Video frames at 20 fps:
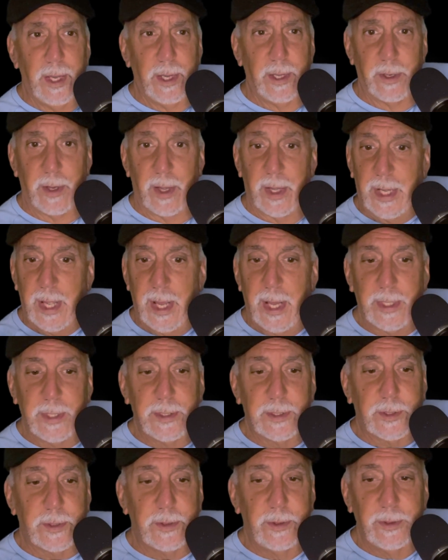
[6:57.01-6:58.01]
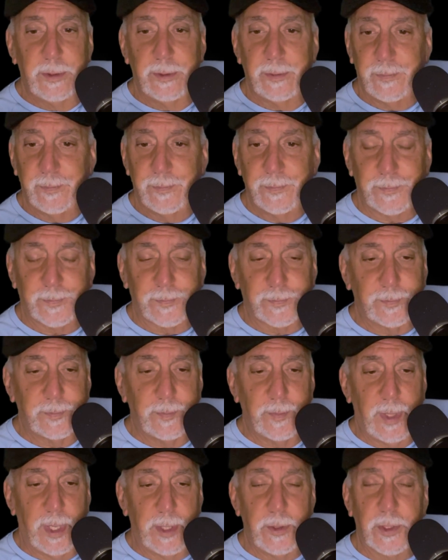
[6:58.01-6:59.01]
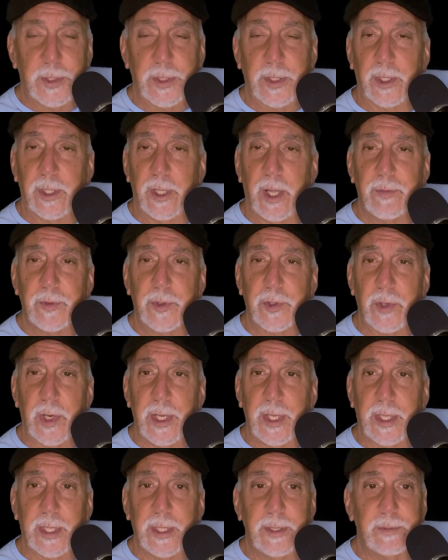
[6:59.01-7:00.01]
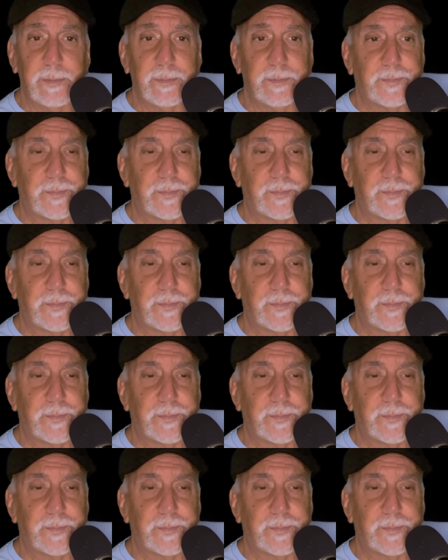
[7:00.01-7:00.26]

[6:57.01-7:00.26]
I used to love drinking,